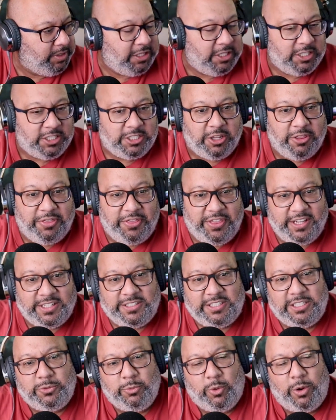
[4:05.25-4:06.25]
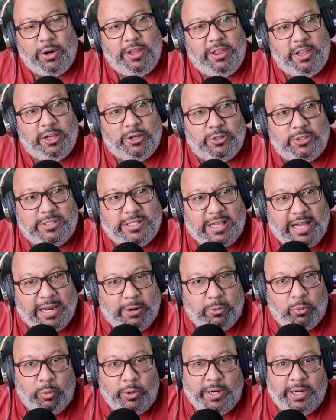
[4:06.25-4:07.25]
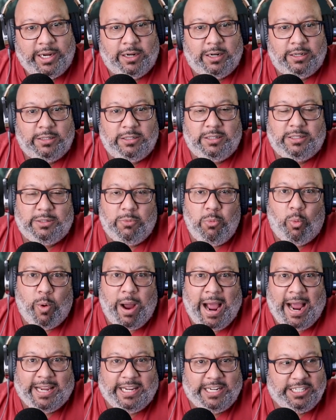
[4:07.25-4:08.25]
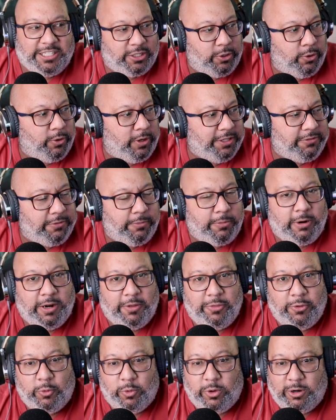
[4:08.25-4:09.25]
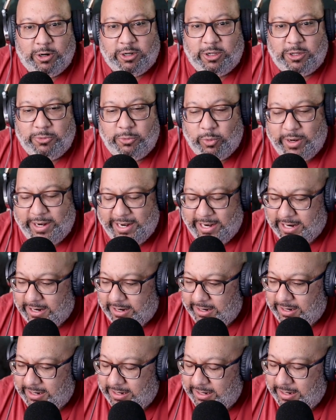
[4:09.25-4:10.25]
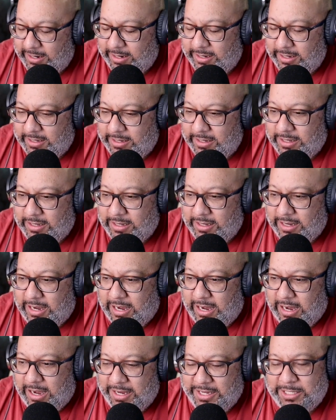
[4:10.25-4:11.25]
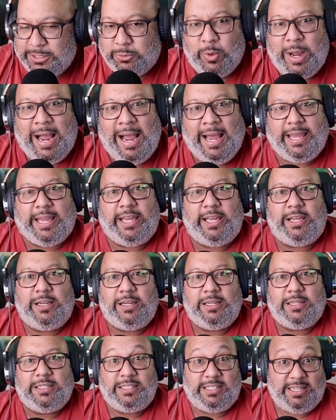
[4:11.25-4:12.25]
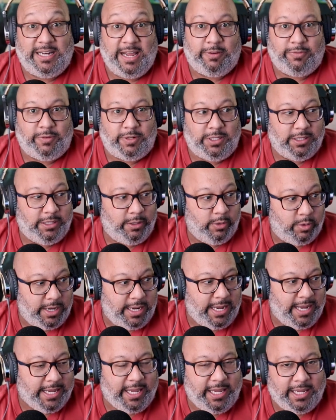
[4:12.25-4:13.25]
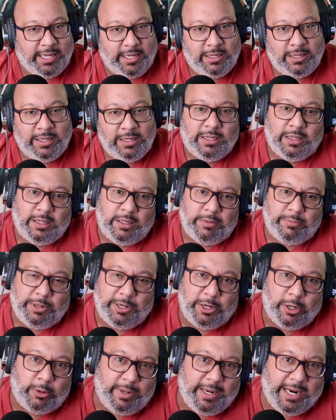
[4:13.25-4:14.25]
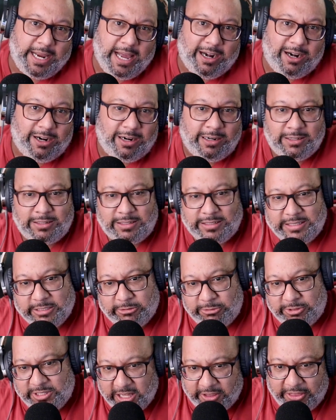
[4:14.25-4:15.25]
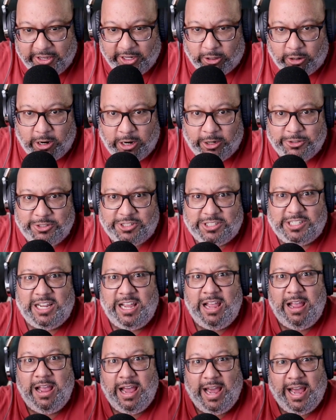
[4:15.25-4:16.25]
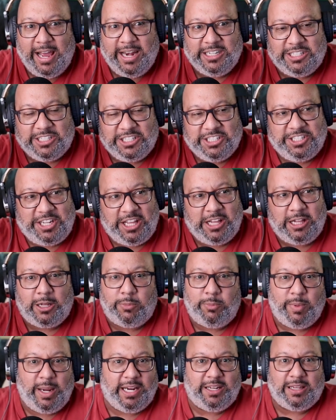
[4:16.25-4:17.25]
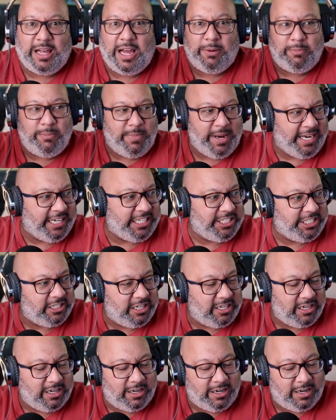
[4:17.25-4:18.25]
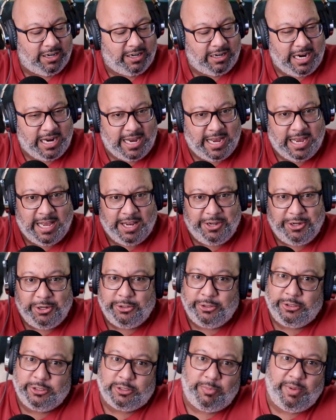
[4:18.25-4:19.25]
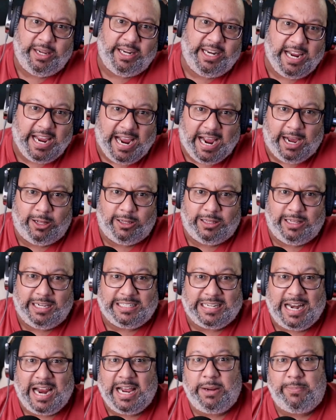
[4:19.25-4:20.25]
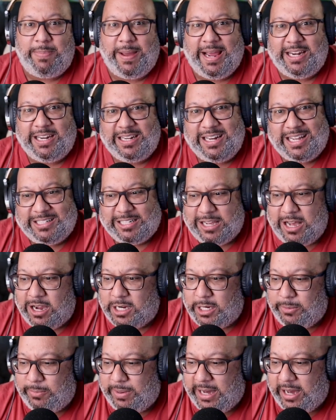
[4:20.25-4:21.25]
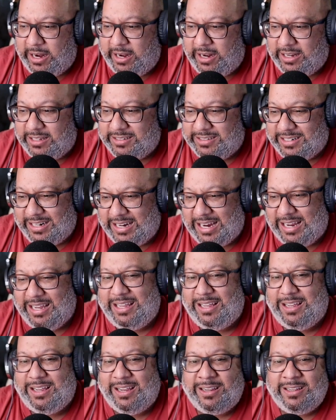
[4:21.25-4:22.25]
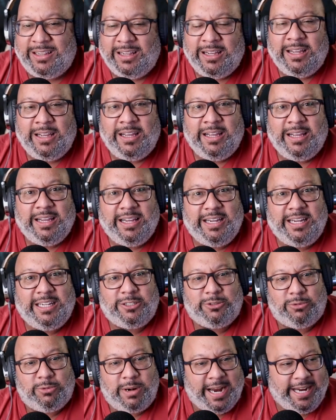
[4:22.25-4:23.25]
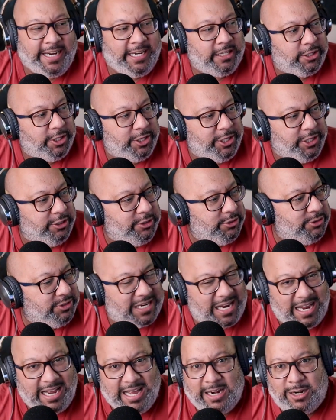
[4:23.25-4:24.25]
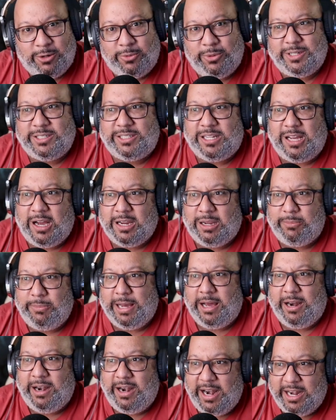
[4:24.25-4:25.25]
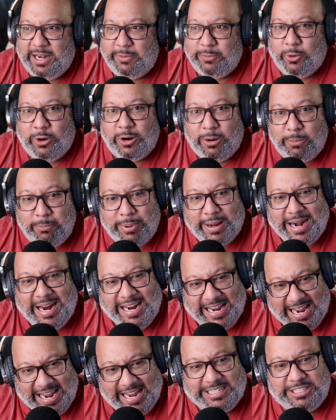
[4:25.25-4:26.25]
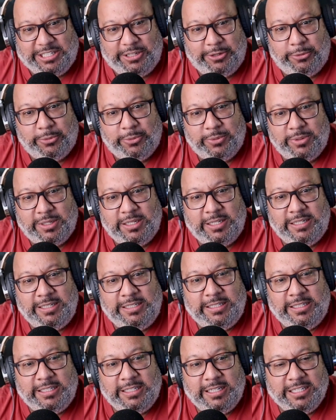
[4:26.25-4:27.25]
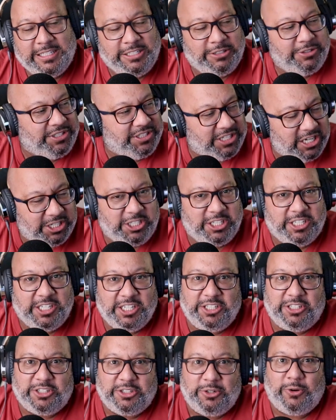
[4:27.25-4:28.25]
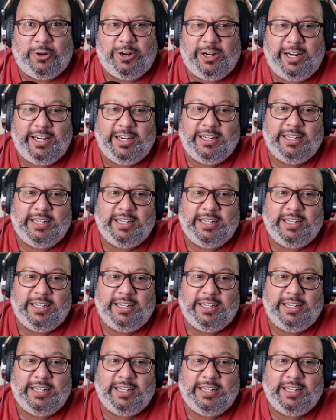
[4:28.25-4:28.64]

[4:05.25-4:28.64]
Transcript: So this is one of those like weird, wacky stories from around the world where it's wacky. It's definitely wacky, but nobody got hurt. There was nothing gross. And it still made like major news media outlets. I debated not talking about it. I was like, it's regular news. I don't want to talk about it anymore, but I had to. It's just such a good story.